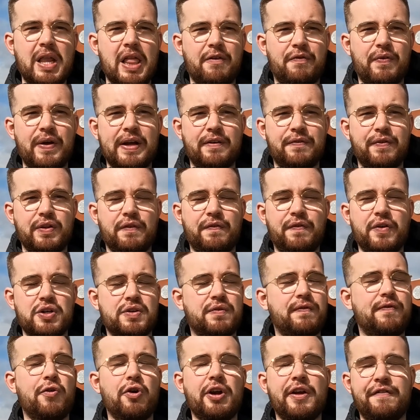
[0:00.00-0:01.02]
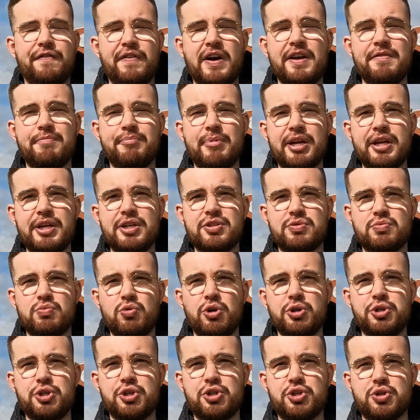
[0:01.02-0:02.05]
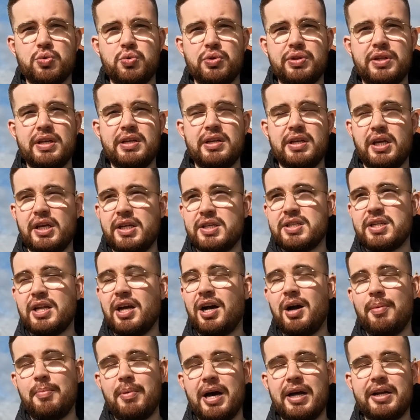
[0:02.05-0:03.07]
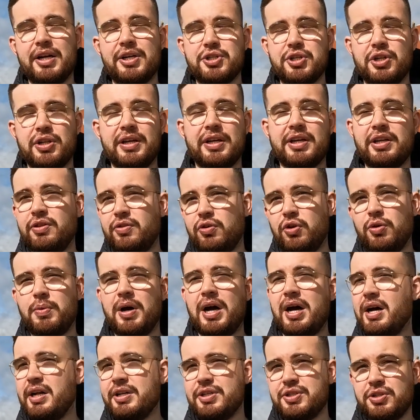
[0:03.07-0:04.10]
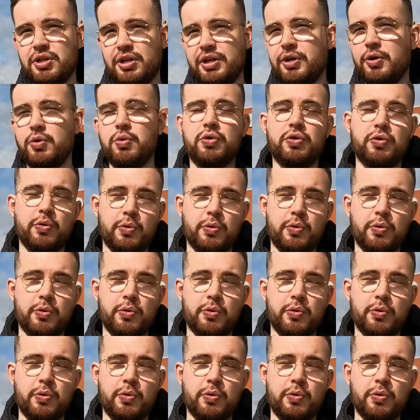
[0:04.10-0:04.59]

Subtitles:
I think for the first 45 minutes, Rodgers showed that he's still a manager that can do what Ange done and go